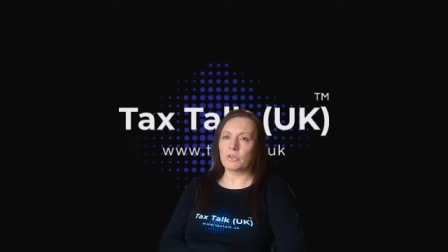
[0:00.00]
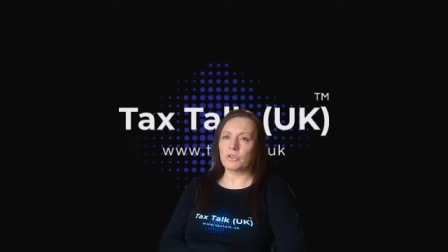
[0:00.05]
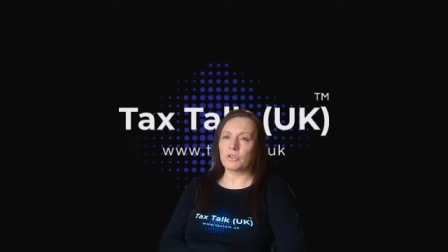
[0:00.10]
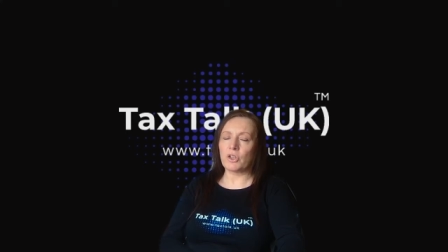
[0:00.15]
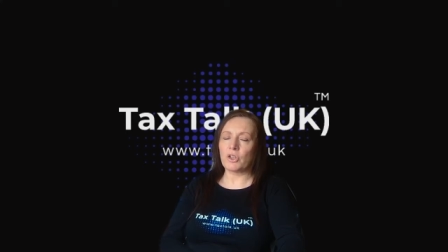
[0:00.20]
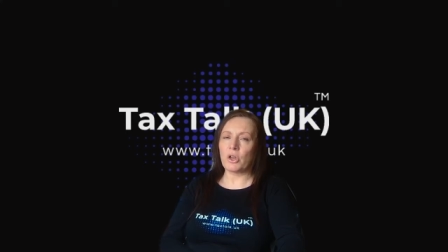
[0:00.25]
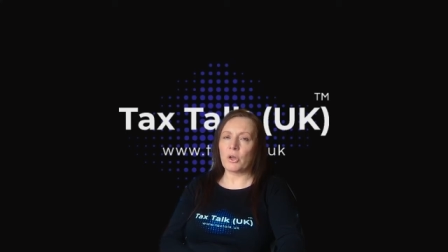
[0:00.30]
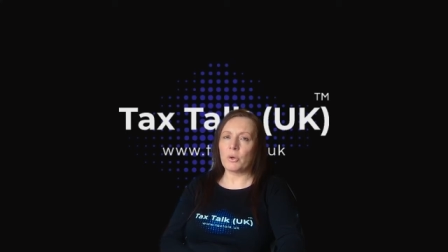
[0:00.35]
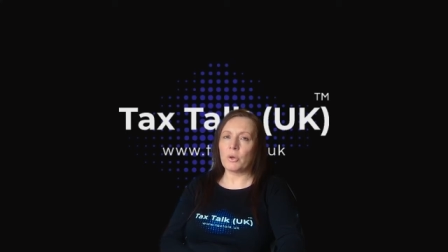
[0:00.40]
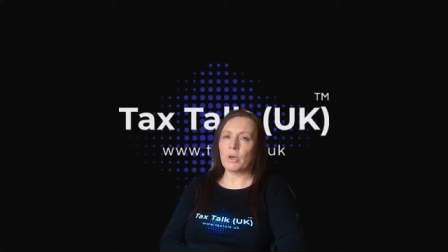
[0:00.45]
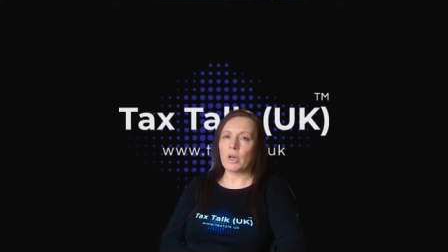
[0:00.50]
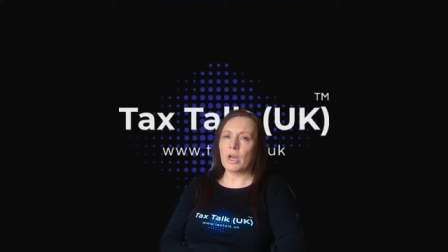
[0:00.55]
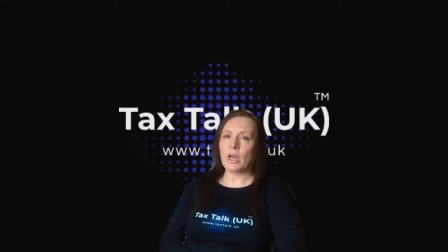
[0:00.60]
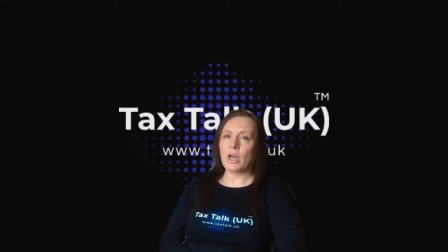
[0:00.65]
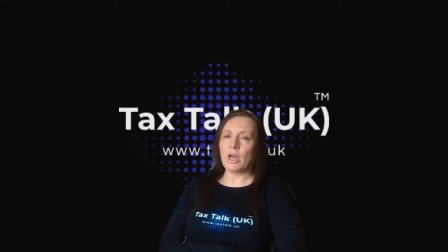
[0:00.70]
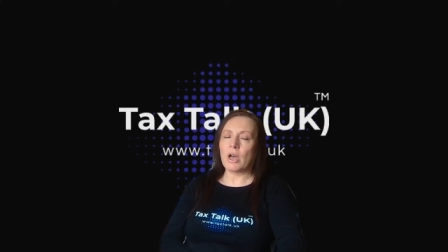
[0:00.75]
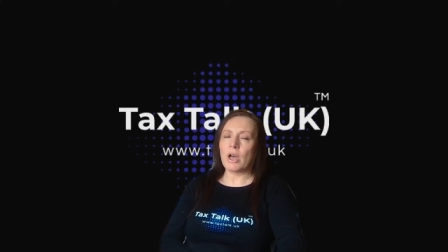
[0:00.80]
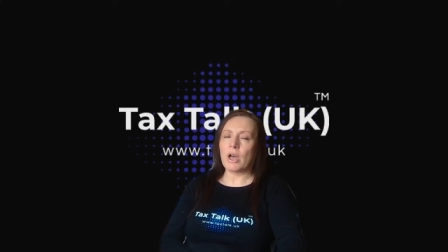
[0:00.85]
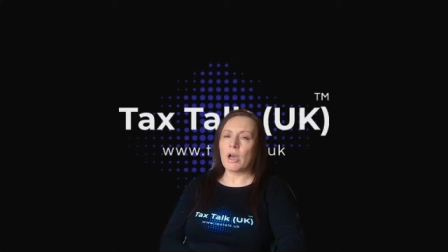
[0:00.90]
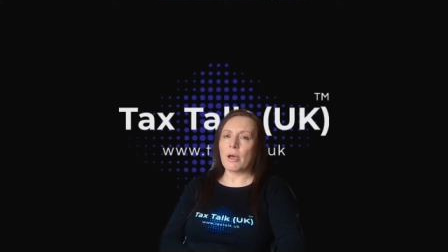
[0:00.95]
So
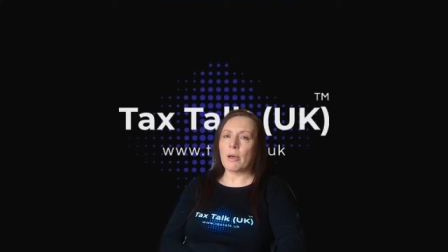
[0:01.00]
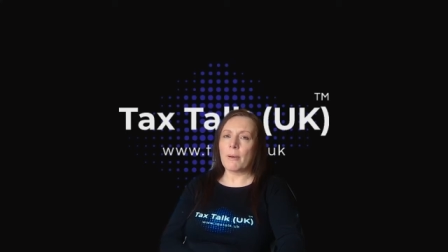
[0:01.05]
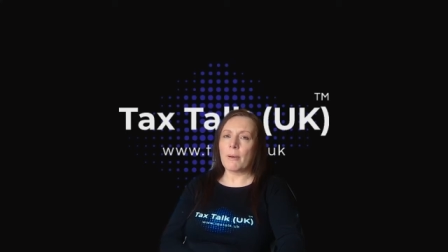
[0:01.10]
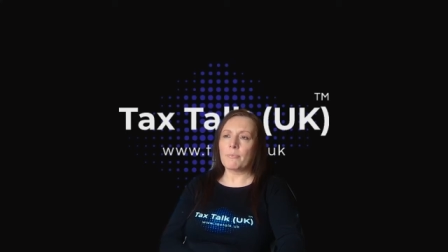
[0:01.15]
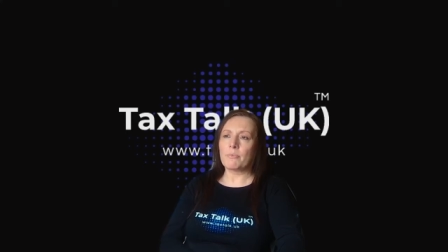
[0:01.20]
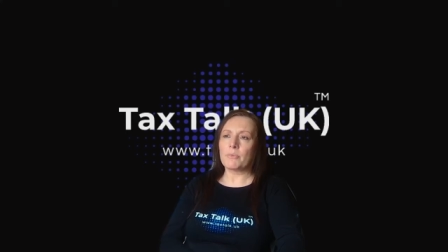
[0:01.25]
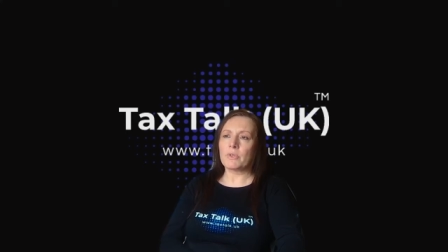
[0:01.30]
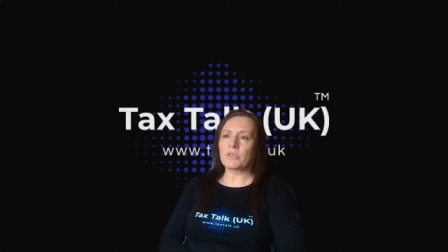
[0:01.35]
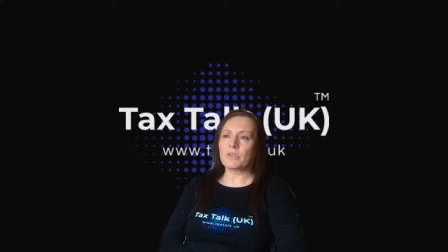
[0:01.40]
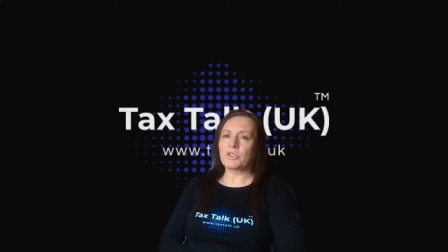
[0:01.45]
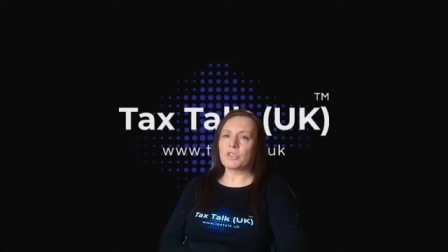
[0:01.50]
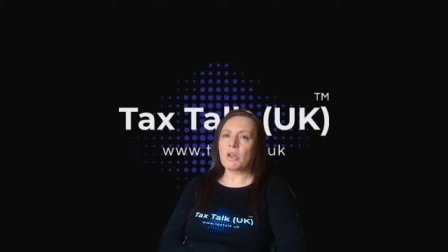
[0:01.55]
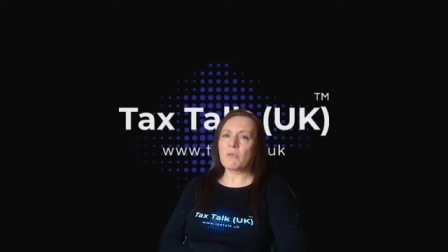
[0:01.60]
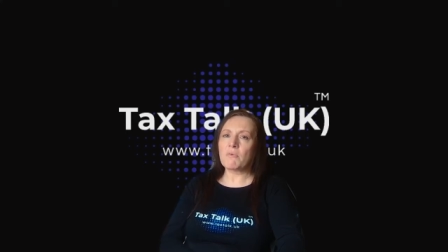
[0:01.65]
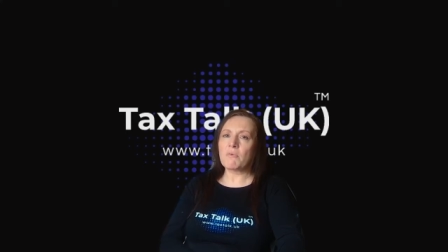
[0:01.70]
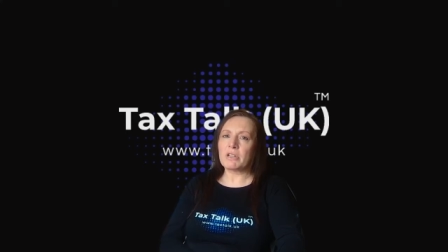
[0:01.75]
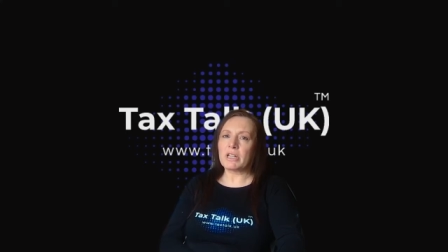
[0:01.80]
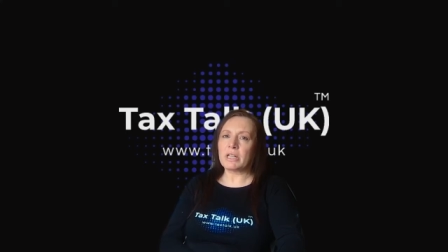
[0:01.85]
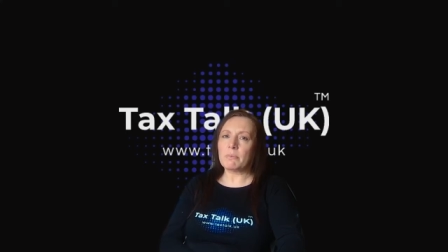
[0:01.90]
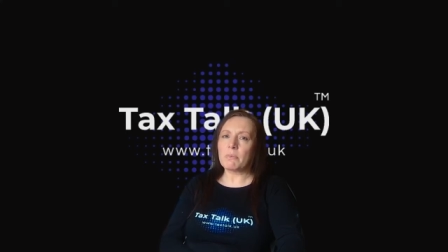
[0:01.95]
um,
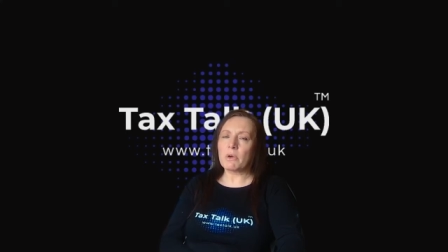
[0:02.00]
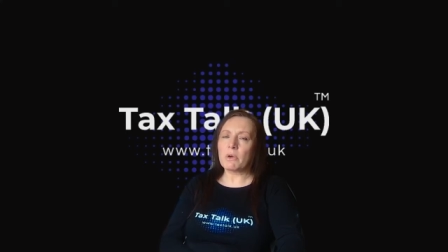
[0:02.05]
generally,